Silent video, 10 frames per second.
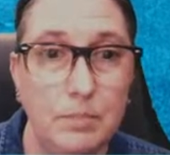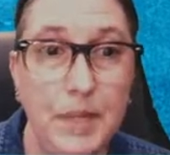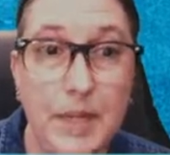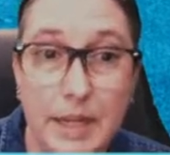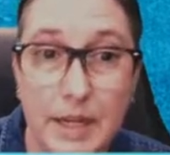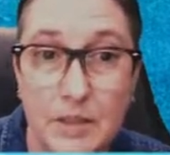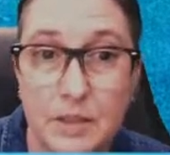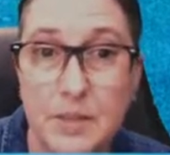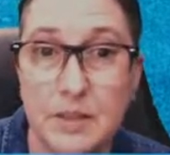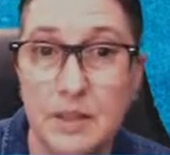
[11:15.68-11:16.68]
PD
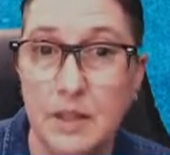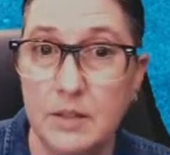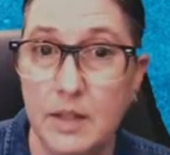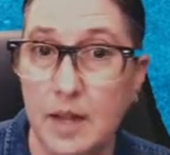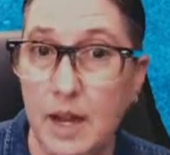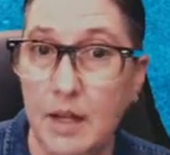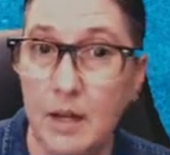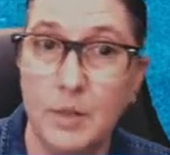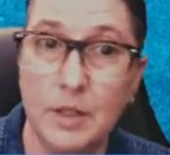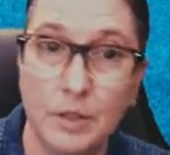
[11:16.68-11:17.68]
announcements and things like that. And
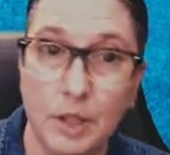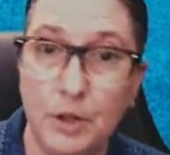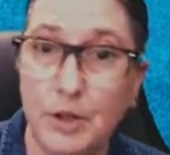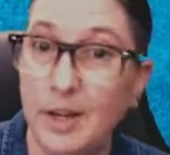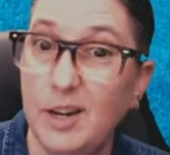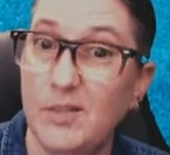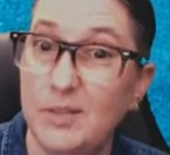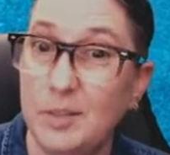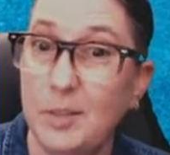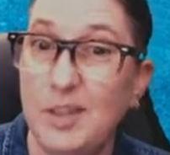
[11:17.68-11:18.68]
I'm going to show you kind of
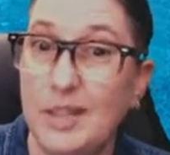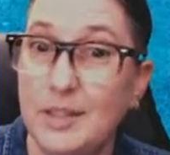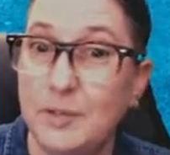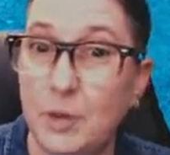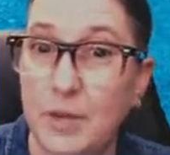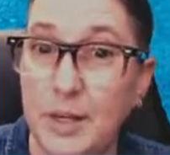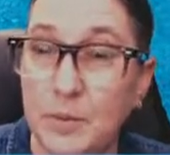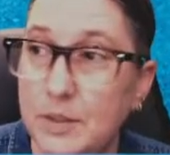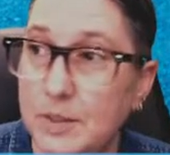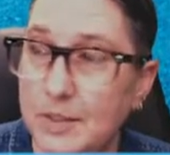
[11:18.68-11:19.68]
some of the things I've
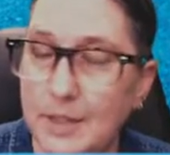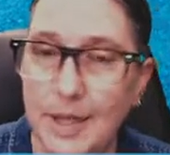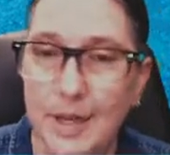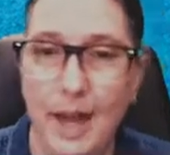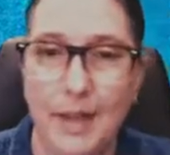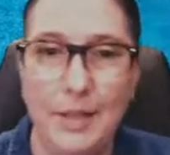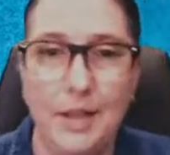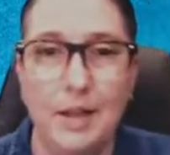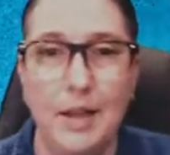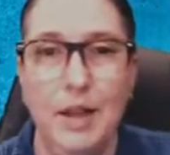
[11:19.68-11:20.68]
created recently. And I
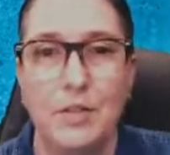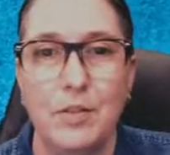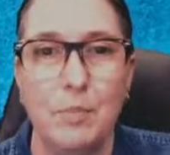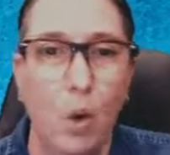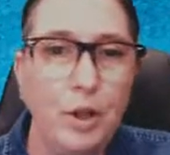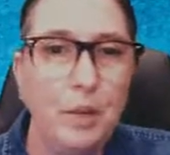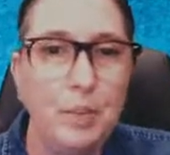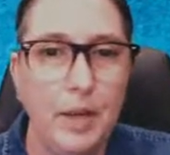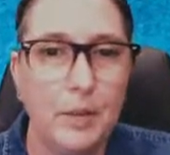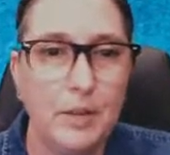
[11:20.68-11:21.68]
think the more you
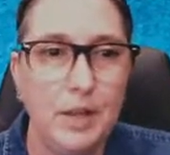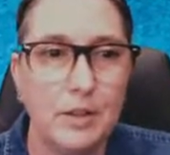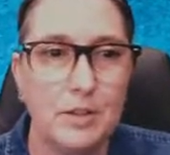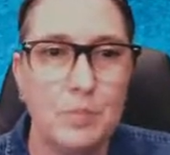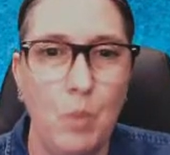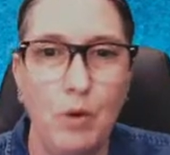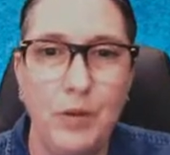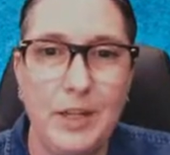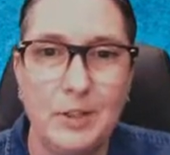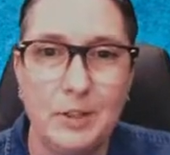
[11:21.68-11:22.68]
play with it, there's more
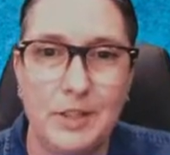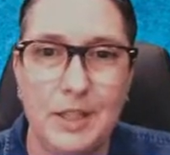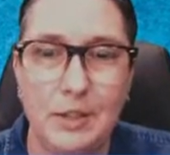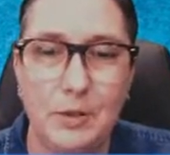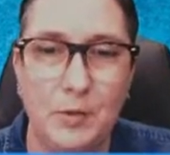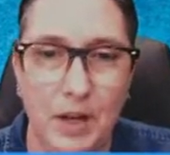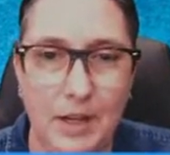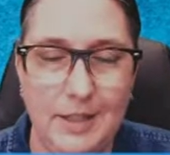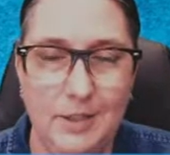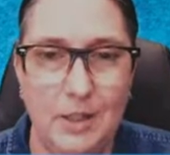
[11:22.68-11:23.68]
features that you
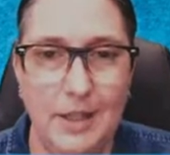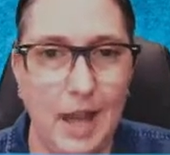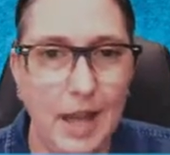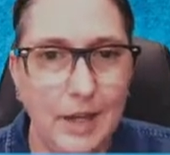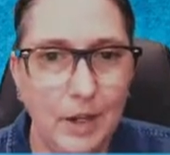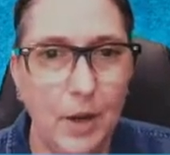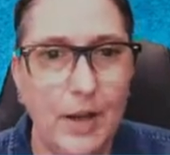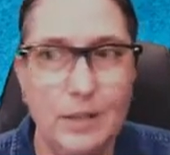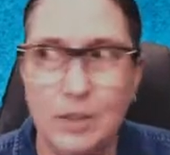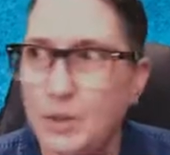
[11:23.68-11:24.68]
find and you're like, I didn't know
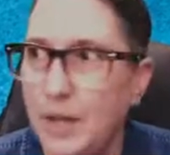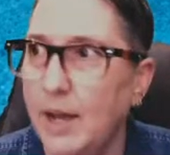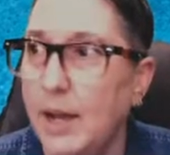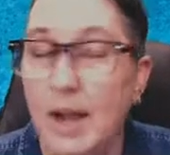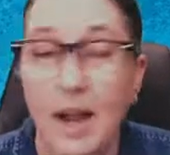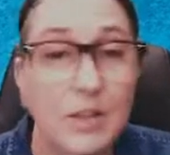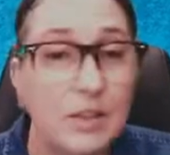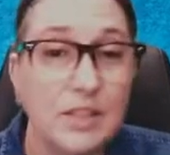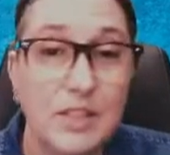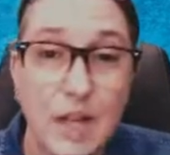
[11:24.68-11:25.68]
I could do that. And
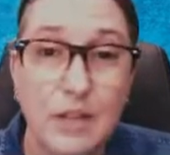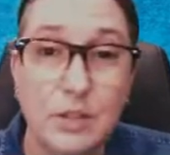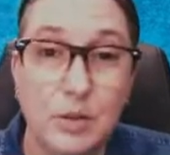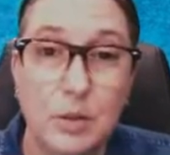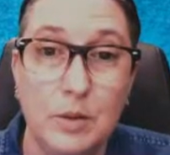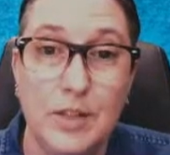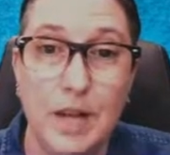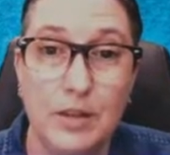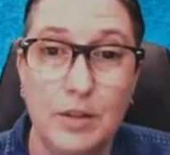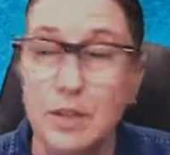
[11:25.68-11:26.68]
there's a ton of tutorials
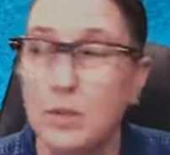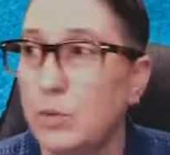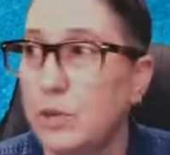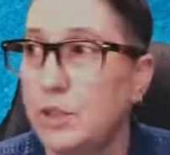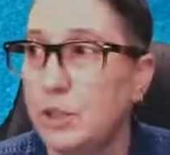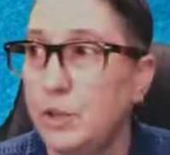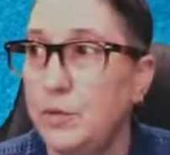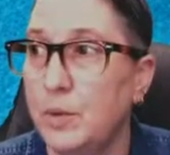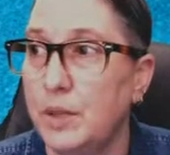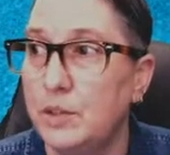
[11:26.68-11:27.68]
out there that really
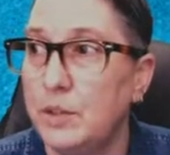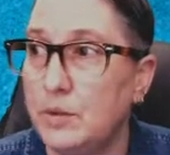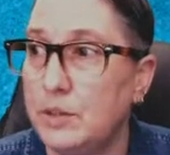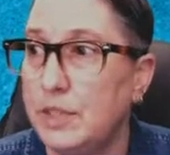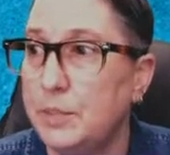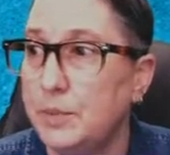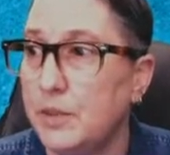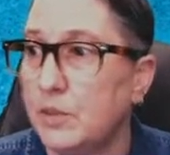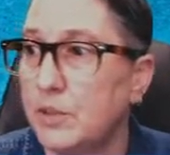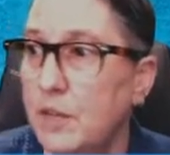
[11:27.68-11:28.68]
shows you want to do deep
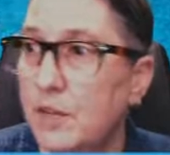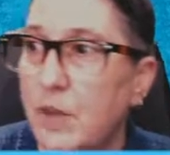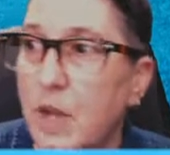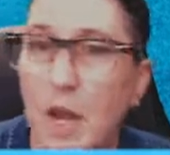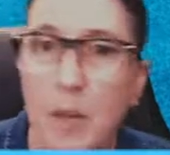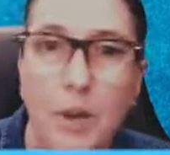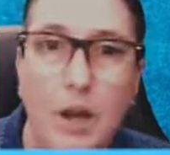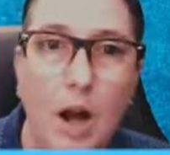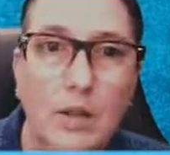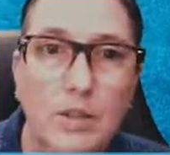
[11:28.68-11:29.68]
level stuff.
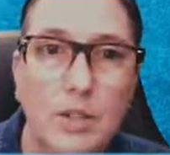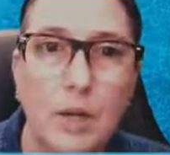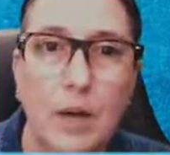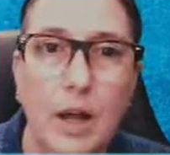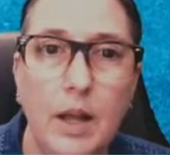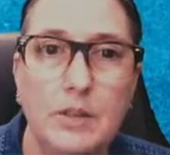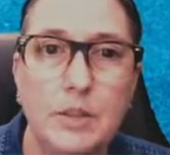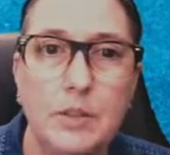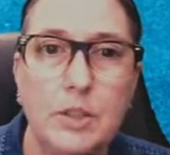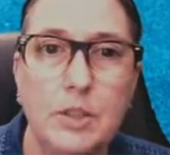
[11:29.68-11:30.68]
But also,
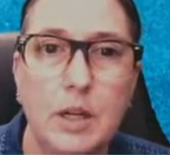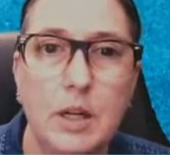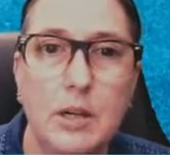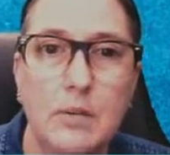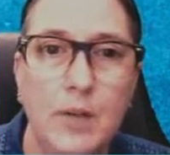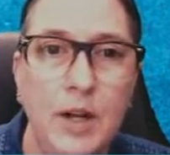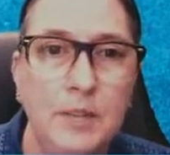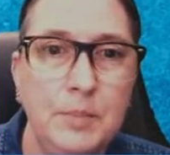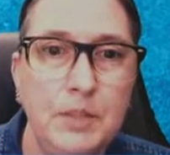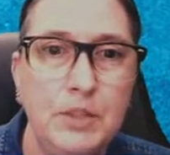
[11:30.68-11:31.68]
as it was
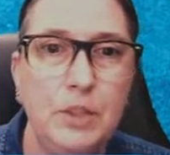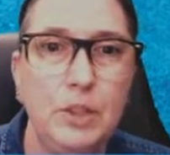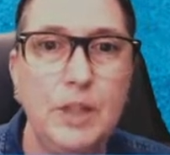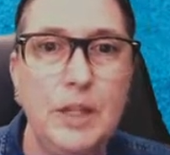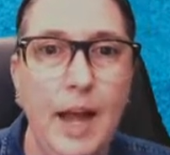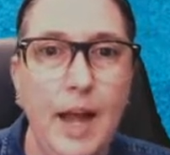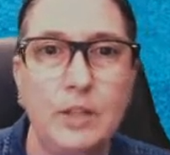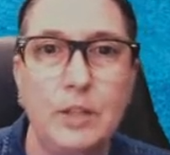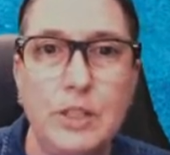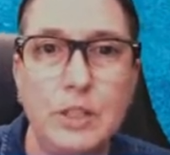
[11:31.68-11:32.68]
Fonz mentioned, you can
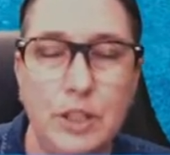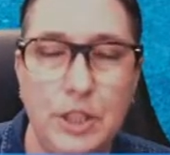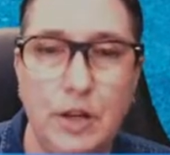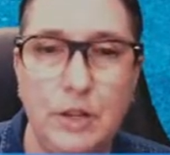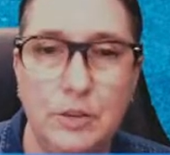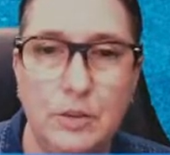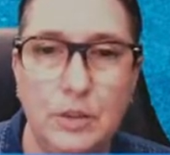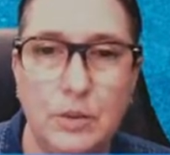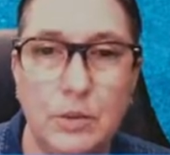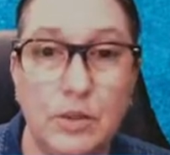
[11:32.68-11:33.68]
actually share out your
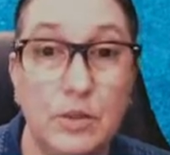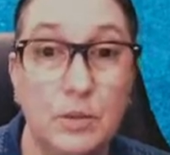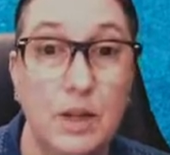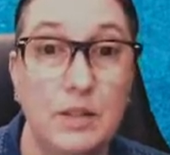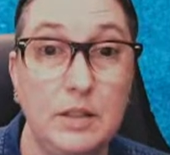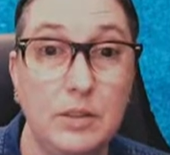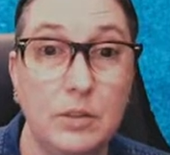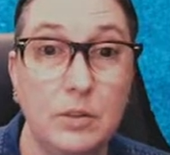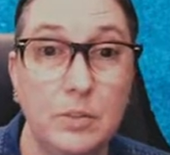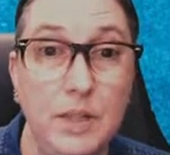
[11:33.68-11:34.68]
resources directly to
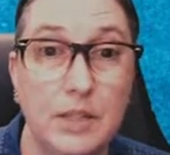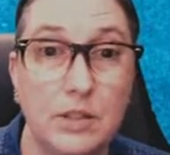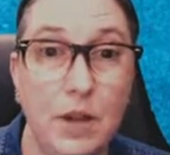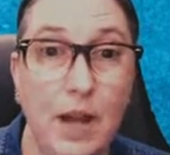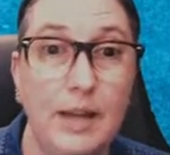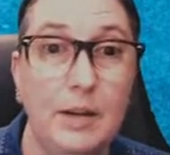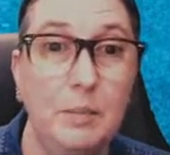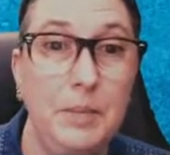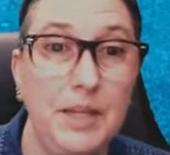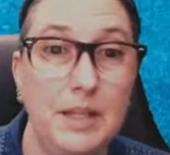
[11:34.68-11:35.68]
social media. So I can
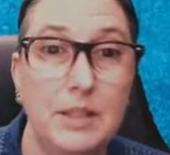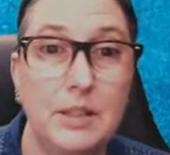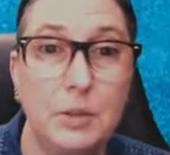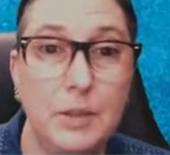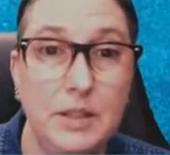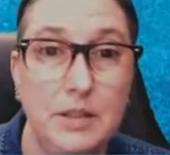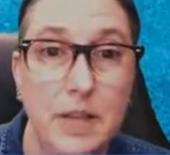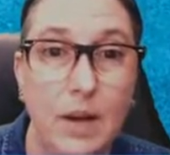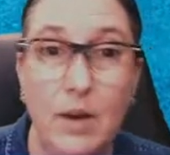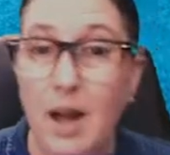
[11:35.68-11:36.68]
immediately tweet this
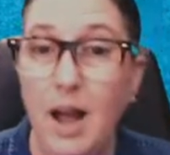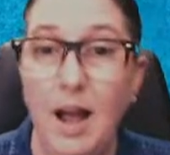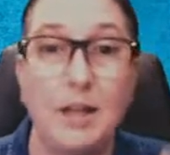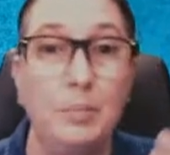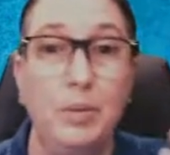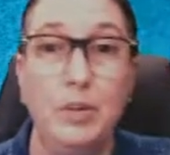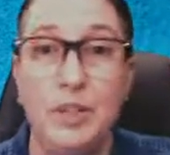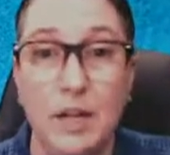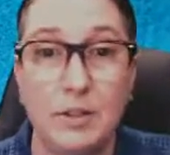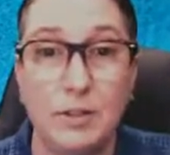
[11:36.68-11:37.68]
out. I can
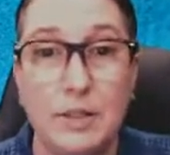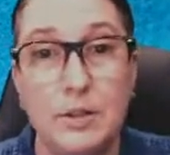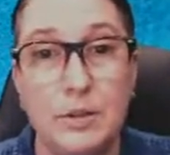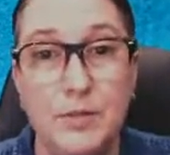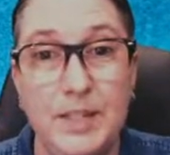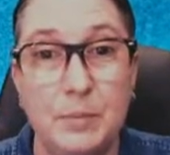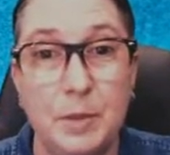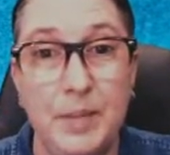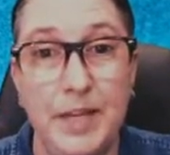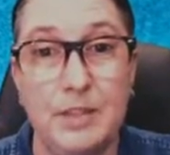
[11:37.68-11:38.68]
push it out directly to a
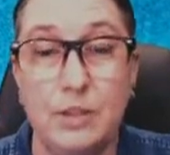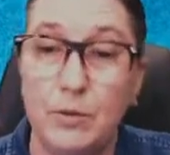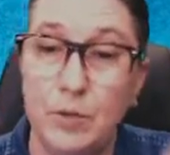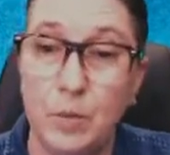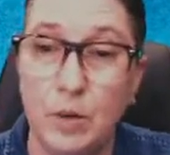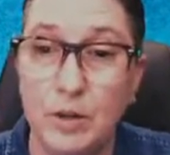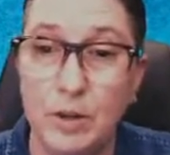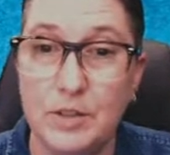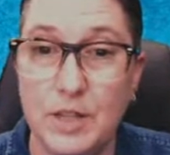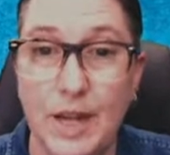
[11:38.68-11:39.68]
Facebook page. So if you're one of
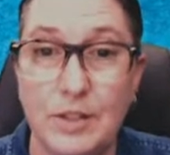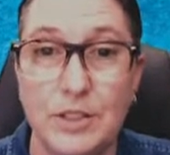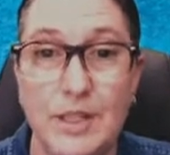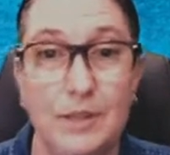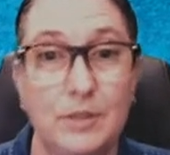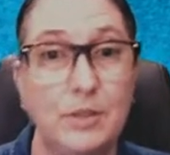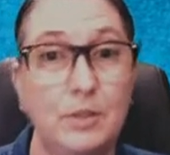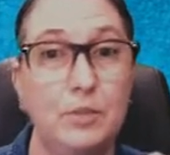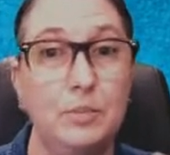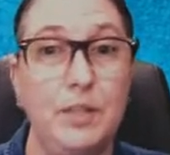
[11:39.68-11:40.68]
those that actually handles
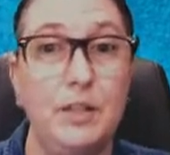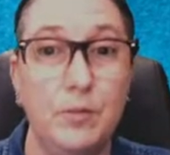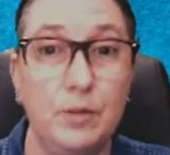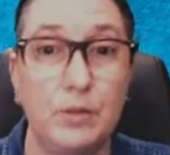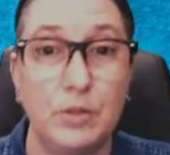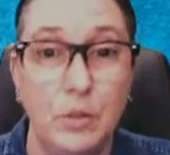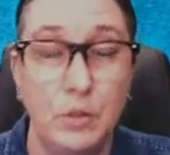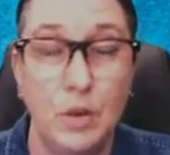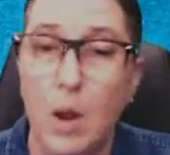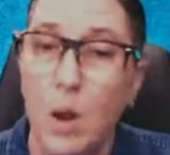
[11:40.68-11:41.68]
social media for your
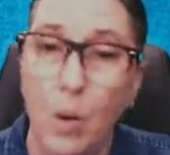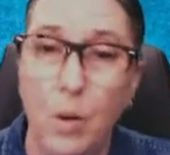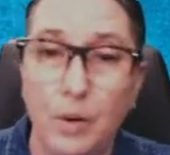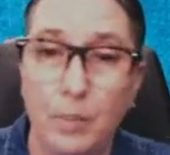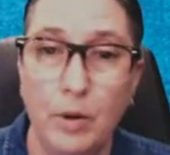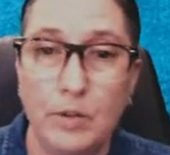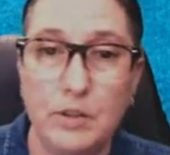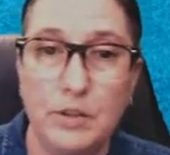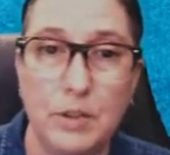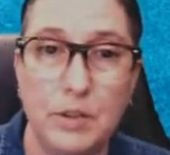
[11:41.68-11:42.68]
school or your
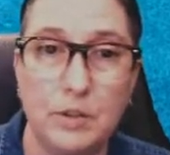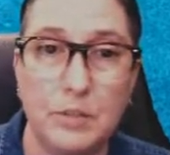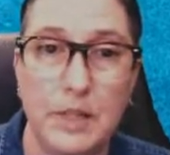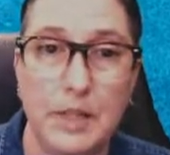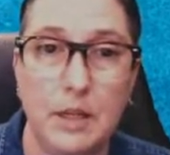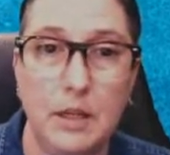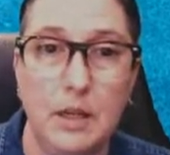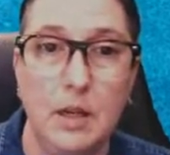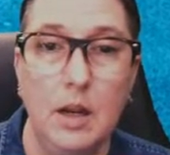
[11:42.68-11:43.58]
personal social media,